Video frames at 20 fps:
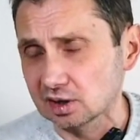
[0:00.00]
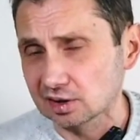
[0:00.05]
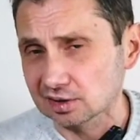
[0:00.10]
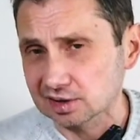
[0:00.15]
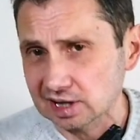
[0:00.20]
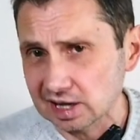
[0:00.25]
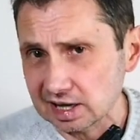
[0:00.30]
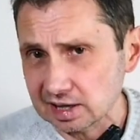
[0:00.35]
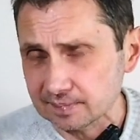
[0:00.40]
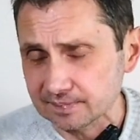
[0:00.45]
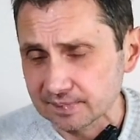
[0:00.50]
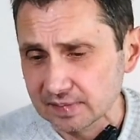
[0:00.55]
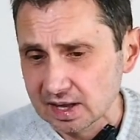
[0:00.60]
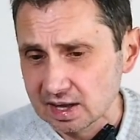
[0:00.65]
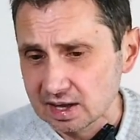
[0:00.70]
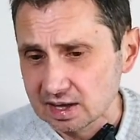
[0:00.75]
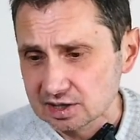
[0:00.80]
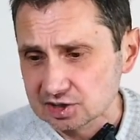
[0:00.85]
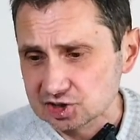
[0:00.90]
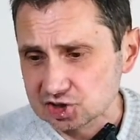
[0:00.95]
Okay,
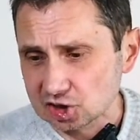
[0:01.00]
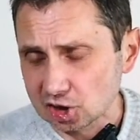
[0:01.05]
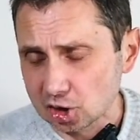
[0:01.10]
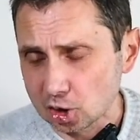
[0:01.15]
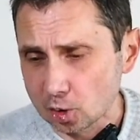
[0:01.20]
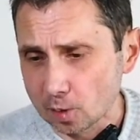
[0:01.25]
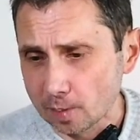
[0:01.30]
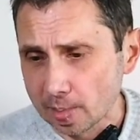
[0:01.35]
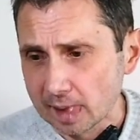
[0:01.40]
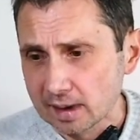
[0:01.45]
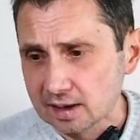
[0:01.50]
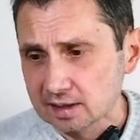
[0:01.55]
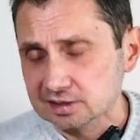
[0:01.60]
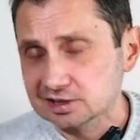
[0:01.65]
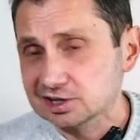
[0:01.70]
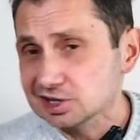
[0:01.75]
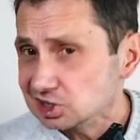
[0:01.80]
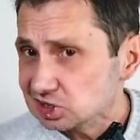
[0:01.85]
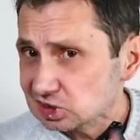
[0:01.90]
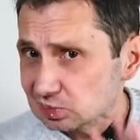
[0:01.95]
so
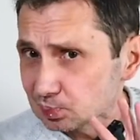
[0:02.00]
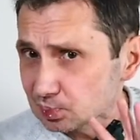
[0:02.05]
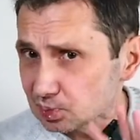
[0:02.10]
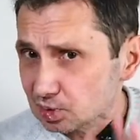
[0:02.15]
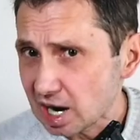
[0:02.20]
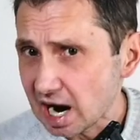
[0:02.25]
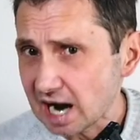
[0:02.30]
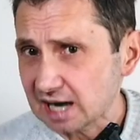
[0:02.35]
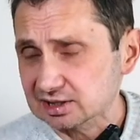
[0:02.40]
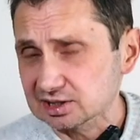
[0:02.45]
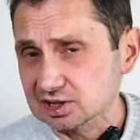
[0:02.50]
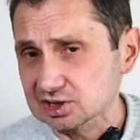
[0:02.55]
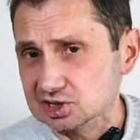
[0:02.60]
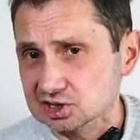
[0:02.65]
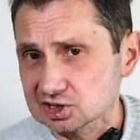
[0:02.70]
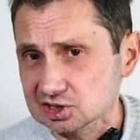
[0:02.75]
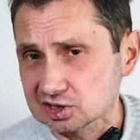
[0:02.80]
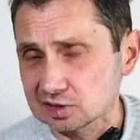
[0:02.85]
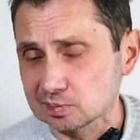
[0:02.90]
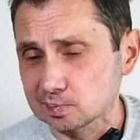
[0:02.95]
this
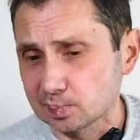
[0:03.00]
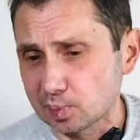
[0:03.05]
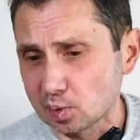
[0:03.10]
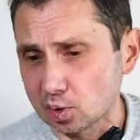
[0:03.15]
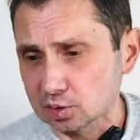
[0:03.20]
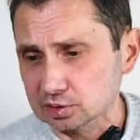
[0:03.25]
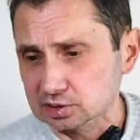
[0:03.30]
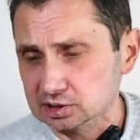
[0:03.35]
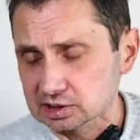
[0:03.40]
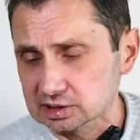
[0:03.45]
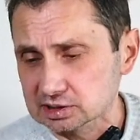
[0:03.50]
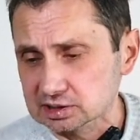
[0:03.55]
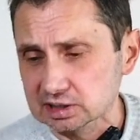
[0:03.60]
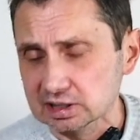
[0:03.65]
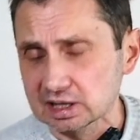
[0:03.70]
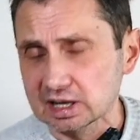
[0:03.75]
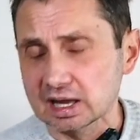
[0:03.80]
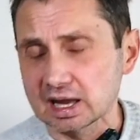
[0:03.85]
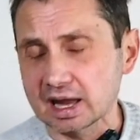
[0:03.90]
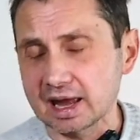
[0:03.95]
practice is important,
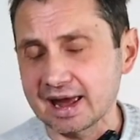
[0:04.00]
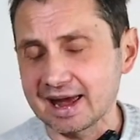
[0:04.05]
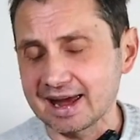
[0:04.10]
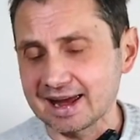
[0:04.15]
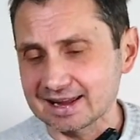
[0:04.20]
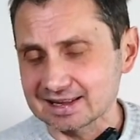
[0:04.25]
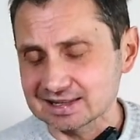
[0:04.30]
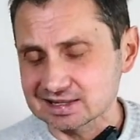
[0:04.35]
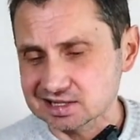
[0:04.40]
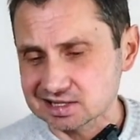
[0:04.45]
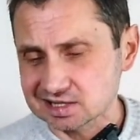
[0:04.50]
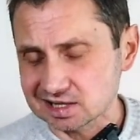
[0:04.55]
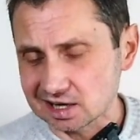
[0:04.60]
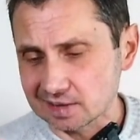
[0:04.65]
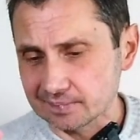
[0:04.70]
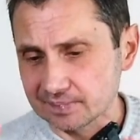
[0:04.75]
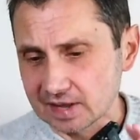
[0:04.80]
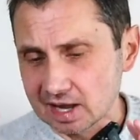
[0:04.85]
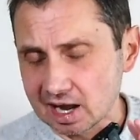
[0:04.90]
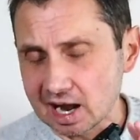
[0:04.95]
and
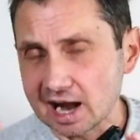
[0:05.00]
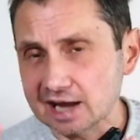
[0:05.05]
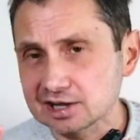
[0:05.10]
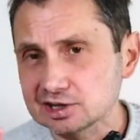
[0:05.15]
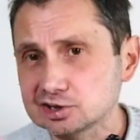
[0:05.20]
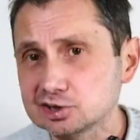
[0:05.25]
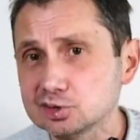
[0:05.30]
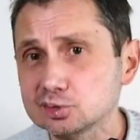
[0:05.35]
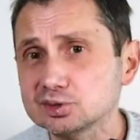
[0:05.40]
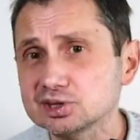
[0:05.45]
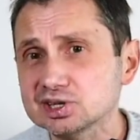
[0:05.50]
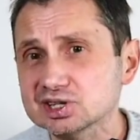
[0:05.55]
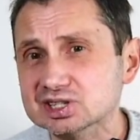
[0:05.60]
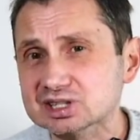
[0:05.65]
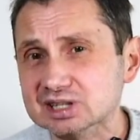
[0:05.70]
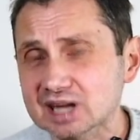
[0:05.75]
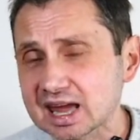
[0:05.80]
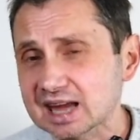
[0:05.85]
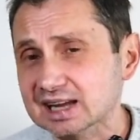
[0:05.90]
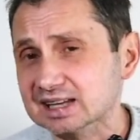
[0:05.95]
I do
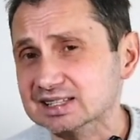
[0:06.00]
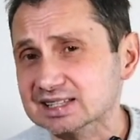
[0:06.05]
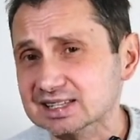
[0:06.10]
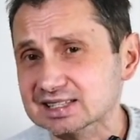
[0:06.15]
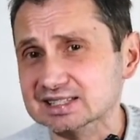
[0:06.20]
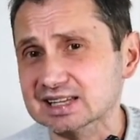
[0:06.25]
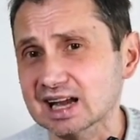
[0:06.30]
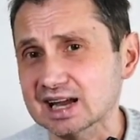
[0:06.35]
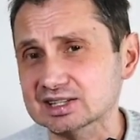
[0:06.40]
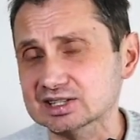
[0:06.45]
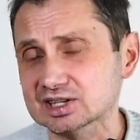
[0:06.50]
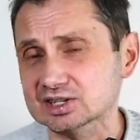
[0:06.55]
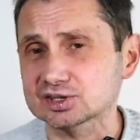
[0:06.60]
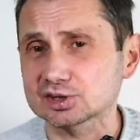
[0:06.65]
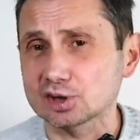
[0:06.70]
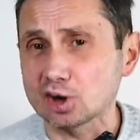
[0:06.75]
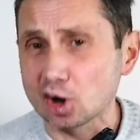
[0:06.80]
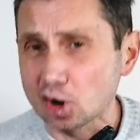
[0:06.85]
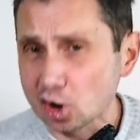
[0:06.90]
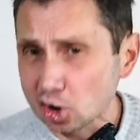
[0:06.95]
these
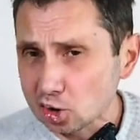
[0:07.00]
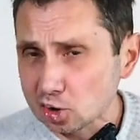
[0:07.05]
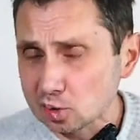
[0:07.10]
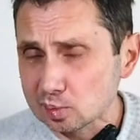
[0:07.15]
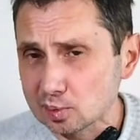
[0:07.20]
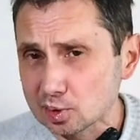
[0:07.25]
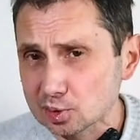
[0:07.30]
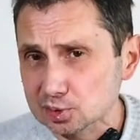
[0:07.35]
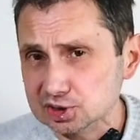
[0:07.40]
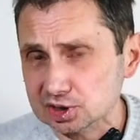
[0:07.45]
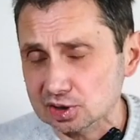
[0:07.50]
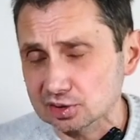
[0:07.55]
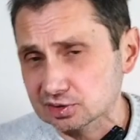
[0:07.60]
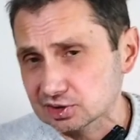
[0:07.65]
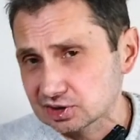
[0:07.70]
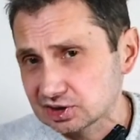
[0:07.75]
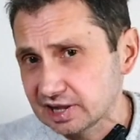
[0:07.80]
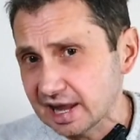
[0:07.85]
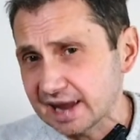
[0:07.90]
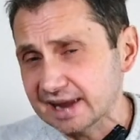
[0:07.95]
exercises almost
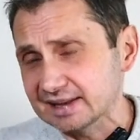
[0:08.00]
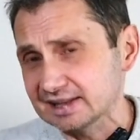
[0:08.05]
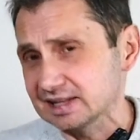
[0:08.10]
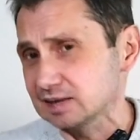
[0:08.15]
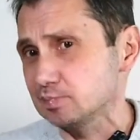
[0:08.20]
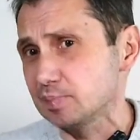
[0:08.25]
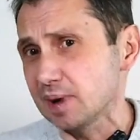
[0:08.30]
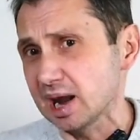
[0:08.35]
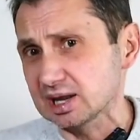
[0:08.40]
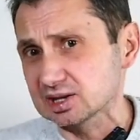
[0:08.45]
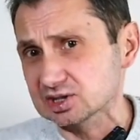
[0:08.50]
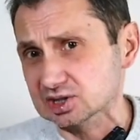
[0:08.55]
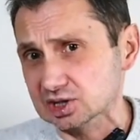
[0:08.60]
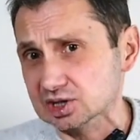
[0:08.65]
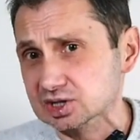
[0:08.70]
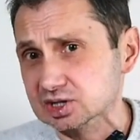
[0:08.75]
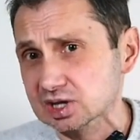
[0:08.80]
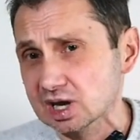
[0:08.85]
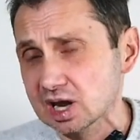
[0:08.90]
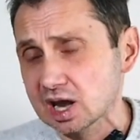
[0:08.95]
on daily
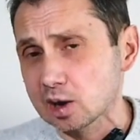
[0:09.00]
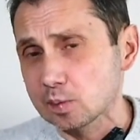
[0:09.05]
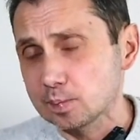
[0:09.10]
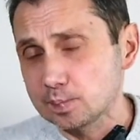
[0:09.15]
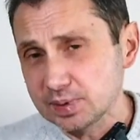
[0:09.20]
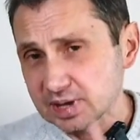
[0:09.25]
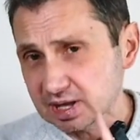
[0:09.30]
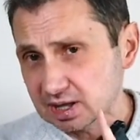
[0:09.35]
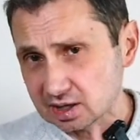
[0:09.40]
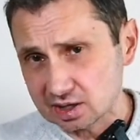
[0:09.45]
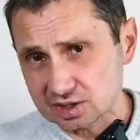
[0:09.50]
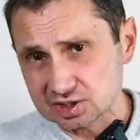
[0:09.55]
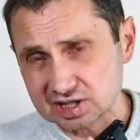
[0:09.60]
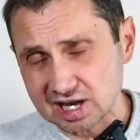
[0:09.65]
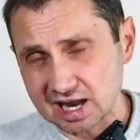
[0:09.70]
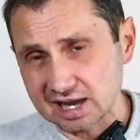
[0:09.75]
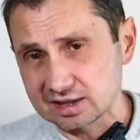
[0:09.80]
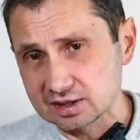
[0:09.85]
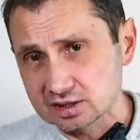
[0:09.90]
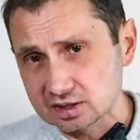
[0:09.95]
basis
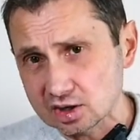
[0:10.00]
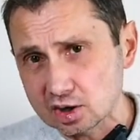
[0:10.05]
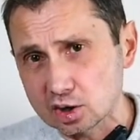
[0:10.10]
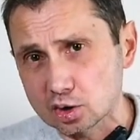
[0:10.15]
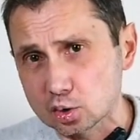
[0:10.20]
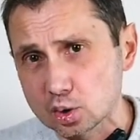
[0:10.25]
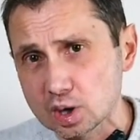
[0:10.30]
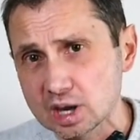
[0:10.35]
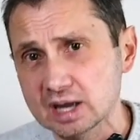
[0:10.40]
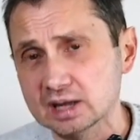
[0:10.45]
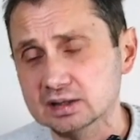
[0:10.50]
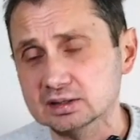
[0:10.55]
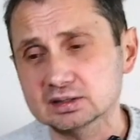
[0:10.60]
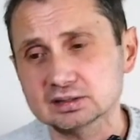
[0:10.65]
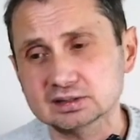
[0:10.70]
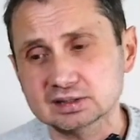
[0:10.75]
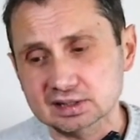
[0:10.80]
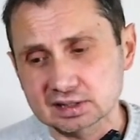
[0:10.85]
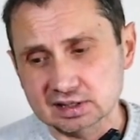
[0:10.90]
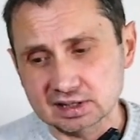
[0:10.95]
because I know
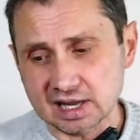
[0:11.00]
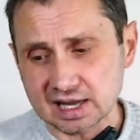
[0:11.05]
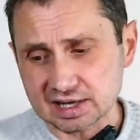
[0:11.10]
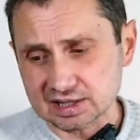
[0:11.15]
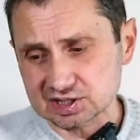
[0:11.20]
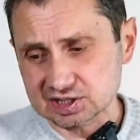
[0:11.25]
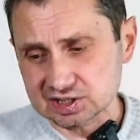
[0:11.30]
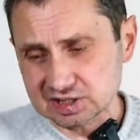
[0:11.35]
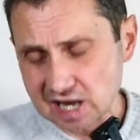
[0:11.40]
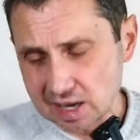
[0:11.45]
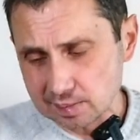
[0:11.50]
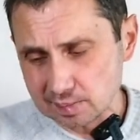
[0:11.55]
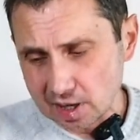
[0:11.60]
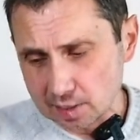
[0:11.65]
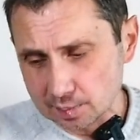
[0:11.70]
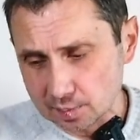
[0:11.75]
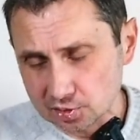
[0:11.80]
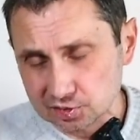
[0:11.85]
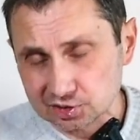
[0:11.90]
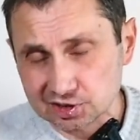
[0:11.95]
that the next time I'm